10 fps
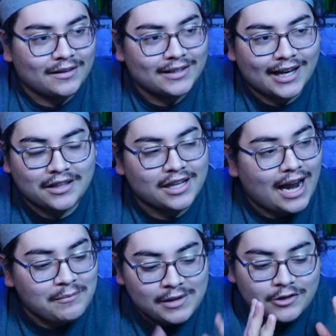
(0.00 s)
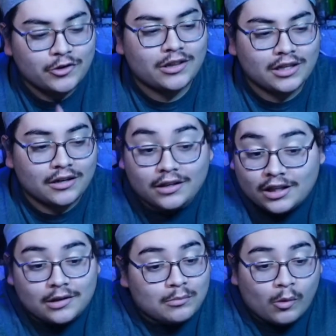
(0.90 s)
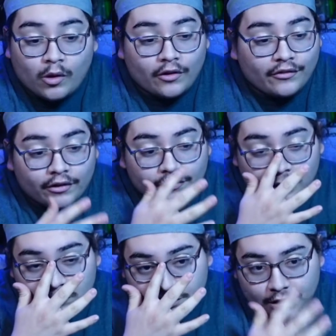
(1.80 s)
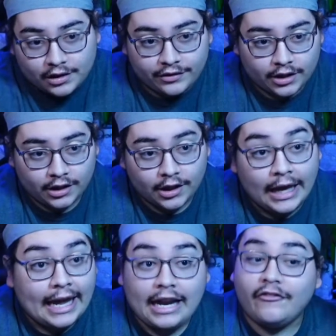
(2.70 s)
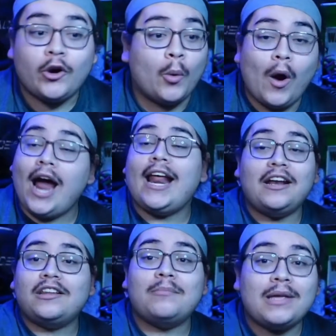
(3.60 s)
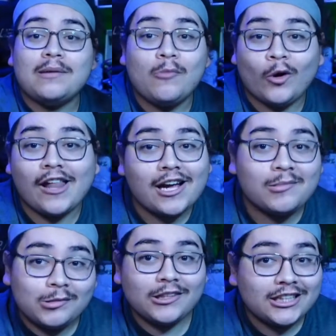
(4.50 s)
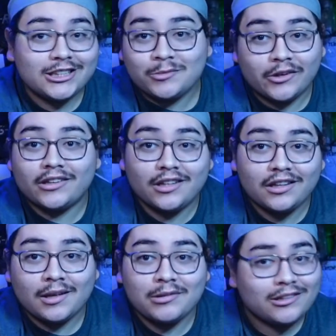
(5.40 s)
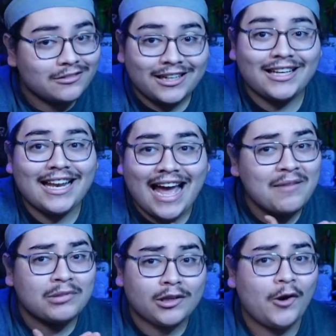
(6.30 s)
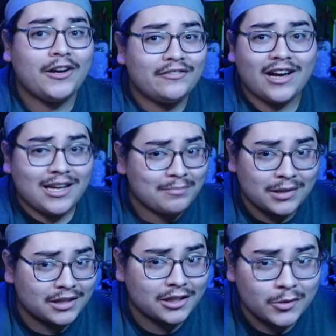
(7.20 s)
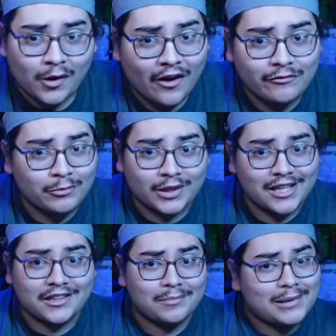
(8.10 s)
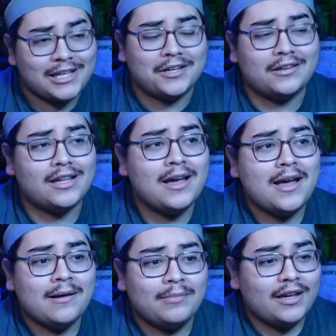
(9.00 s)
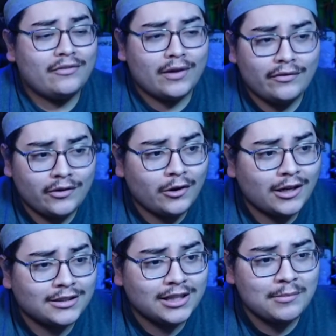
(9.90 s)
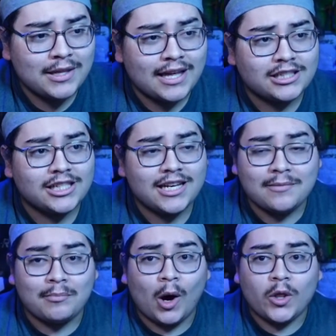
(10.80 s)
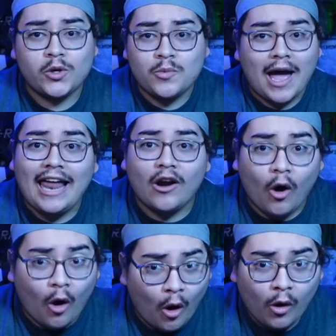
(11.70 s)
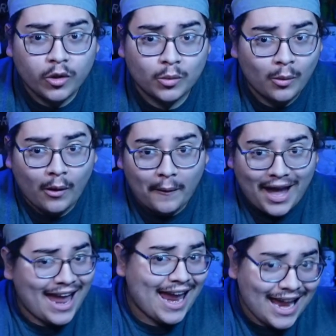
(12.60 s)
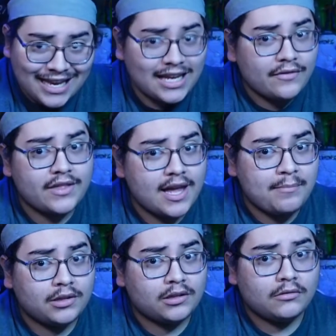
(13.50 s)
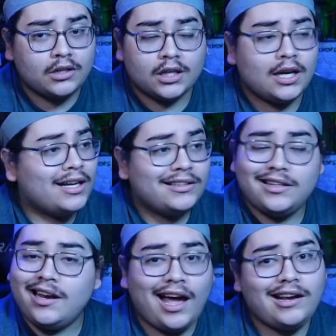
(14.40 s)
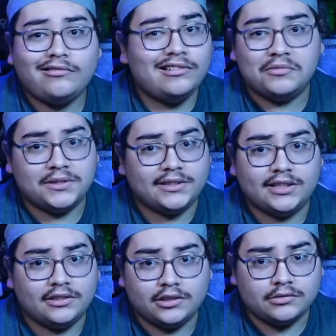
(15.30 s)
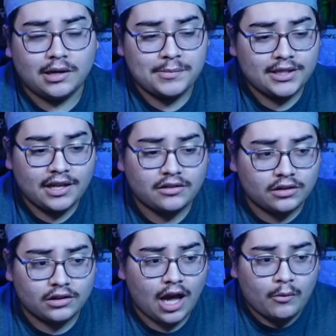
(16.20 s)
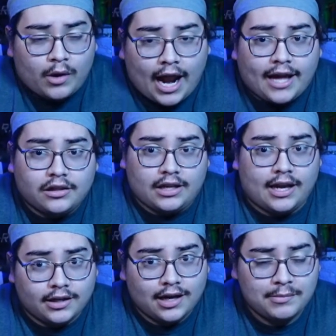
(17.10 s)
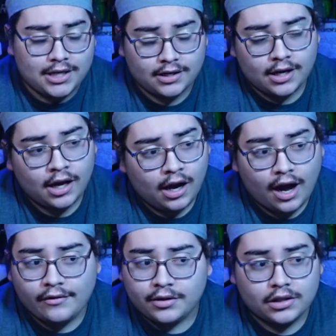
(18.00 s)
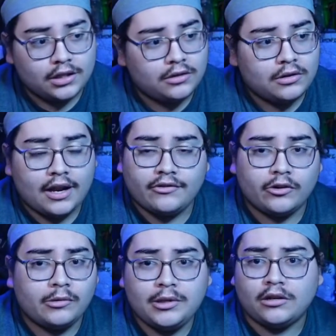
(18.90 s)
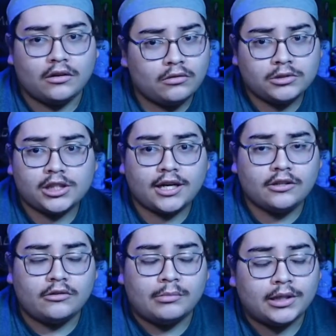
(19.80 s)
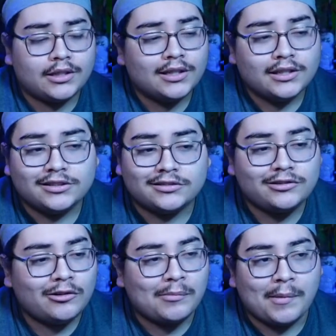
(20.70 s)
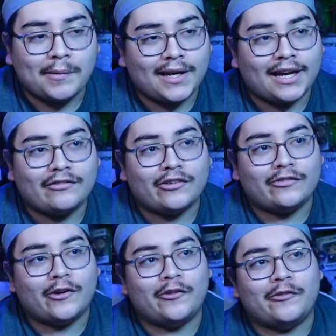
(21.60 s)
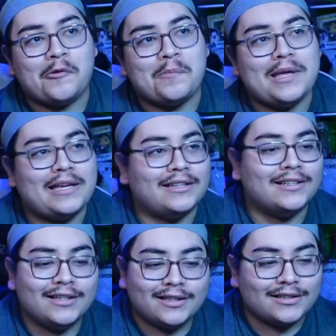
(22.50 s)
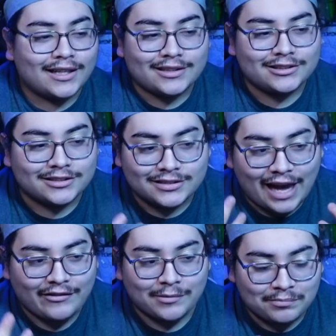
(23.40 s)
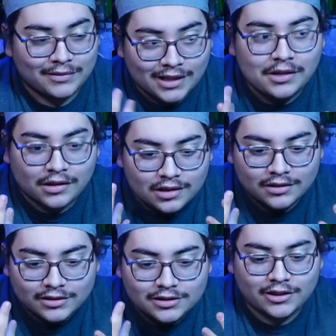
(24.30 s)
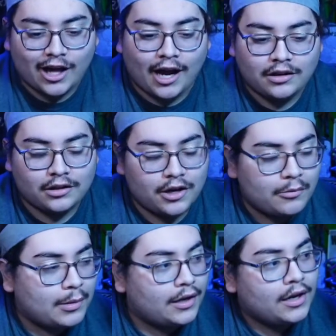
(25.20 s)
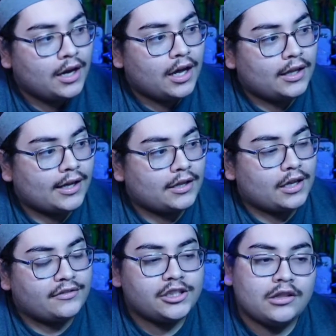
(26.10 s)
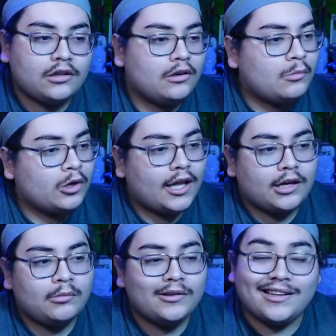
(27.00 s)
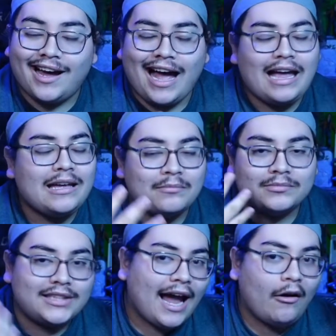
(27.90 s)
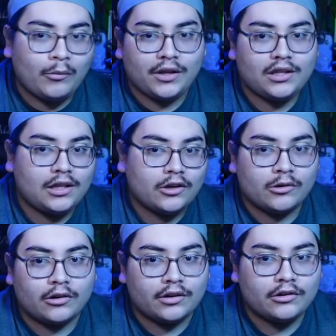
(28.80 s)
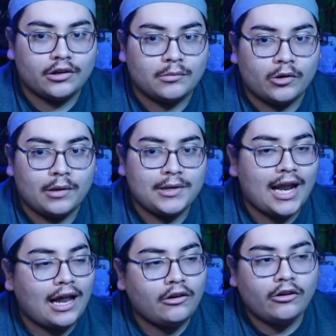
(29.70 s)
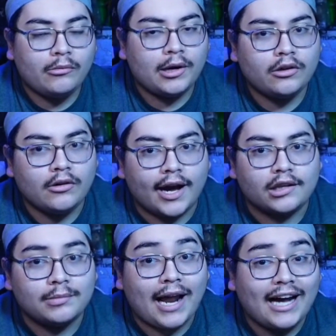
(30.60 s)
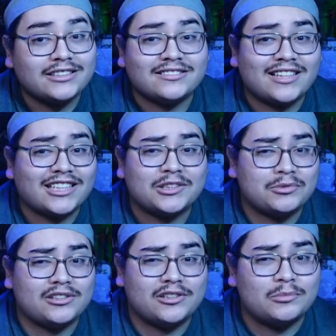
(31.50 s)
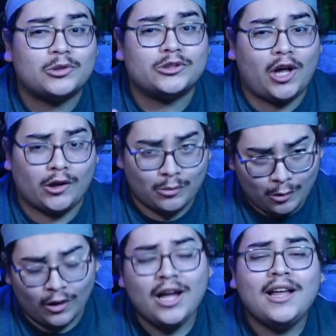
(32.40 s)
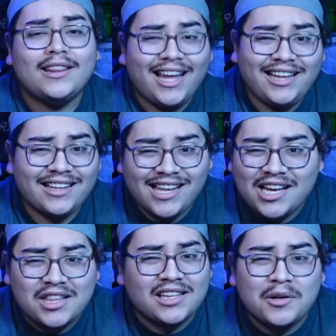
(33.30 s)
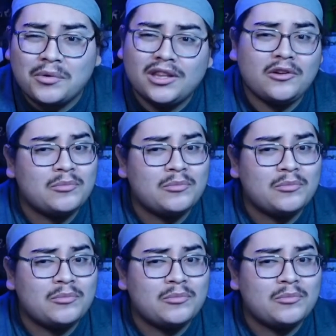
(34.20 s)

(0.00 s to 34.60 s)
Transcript: like I said, I'm interested in seeing more of him specifically. And if Quan ends up being more likable like she was in this episode, and again, I'm sorry if I am pissing you off with these opinions, but if you're going to tell me that she didn't bother you at all throughout any of the episodes, then I don't know what to tell you. I mean, that's just not where I stand. I mean, obviously, you can have your own opinions, do what you got to do, but just don't come at my neck for being, like, just having these thoughts, you know. But like I said, if she's a little more likable, then I am down with seeing her on screen more. I mean, I don't know about you guys, but I just thought she was a little more tolerable. Like I said, there were still